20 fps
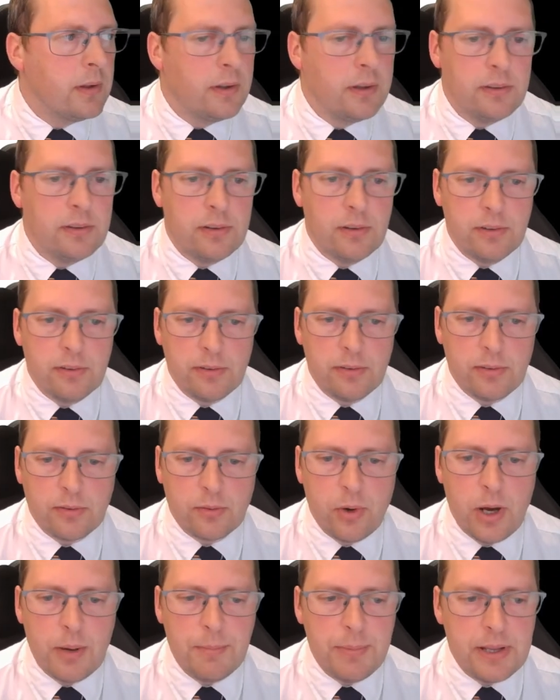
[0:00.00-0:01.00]
So there's
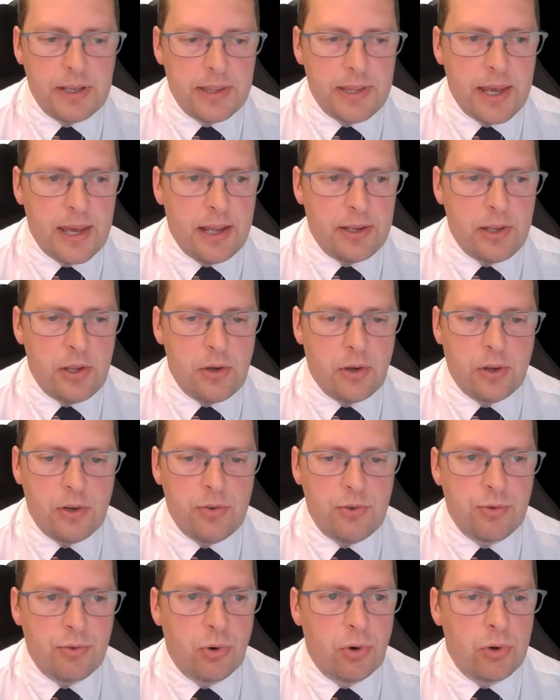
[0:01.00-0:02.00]
quite a bit there. You can
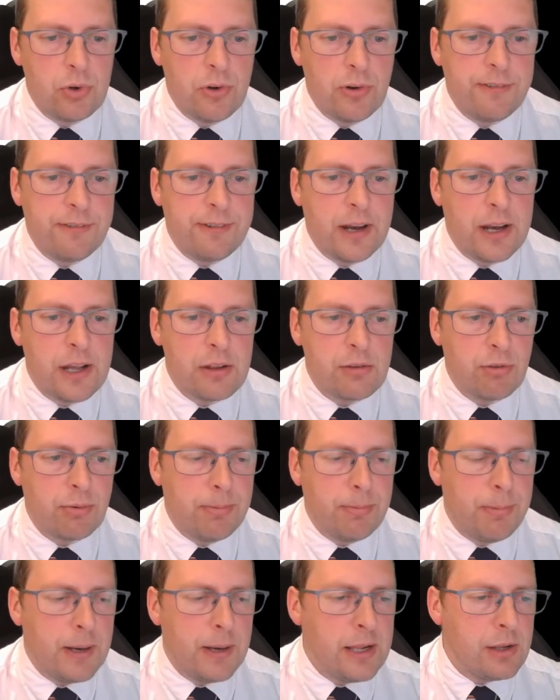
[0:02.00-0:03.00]
draw your face.
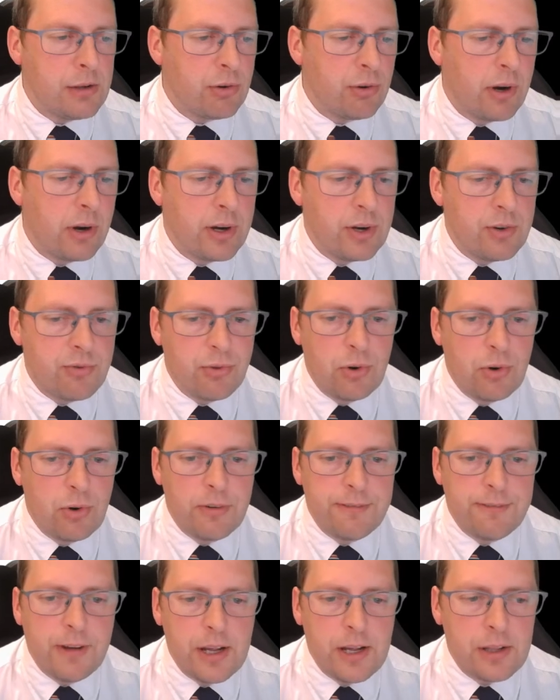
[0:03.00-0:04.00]
Please try and draw a
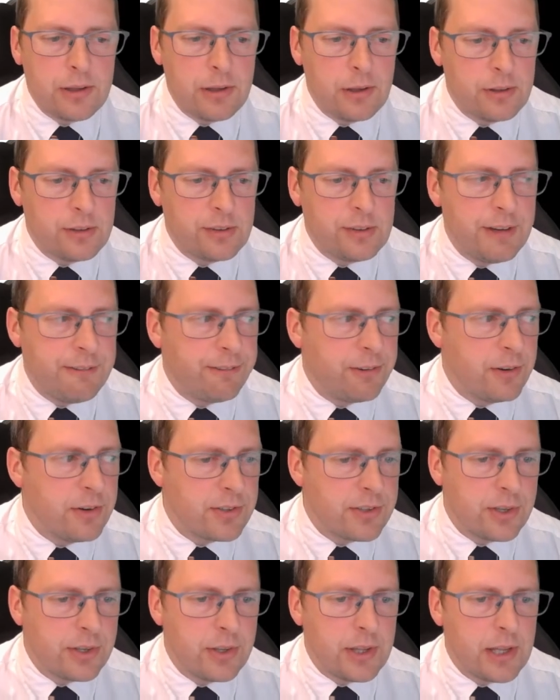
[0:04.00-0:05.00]
face that's different
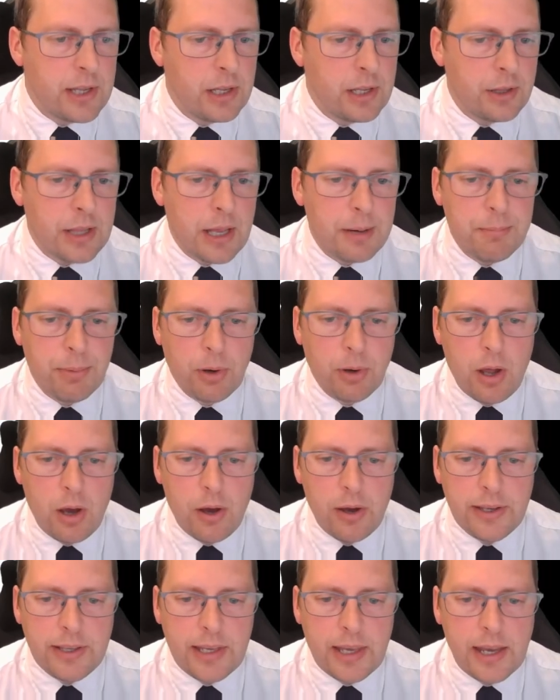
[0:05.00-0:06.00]
to the example
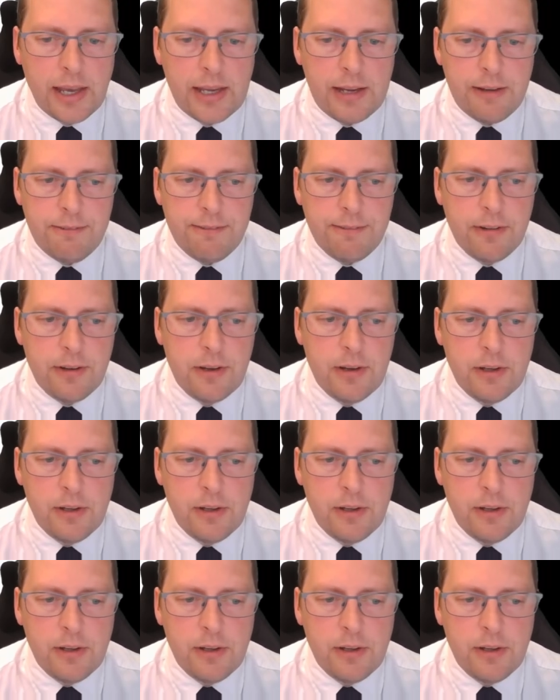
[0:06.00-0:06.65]
I gave.